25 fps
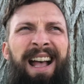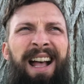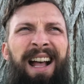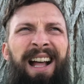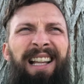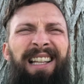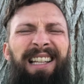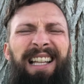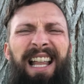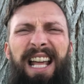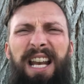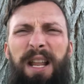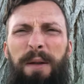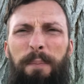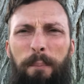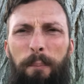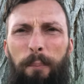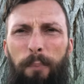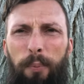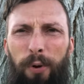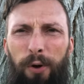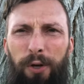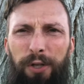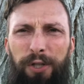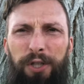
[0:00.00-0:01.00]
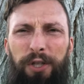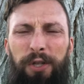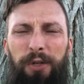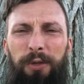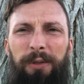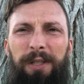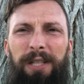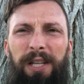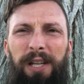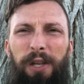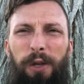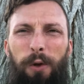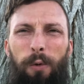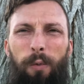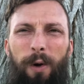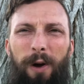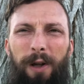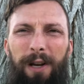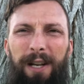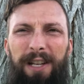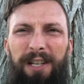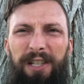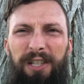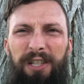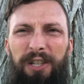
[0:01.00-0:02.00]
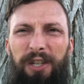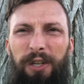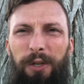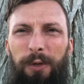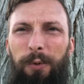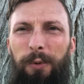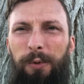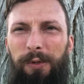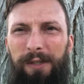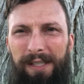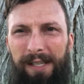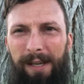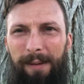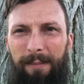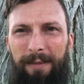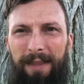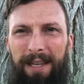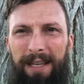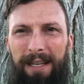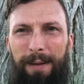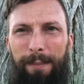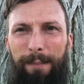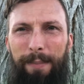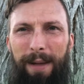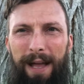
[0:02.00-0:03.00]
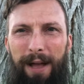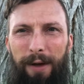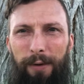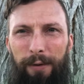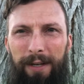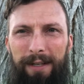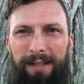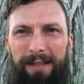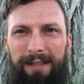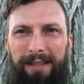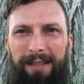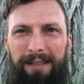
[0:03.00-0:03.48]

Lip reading: Let it push you till you want to do something about it,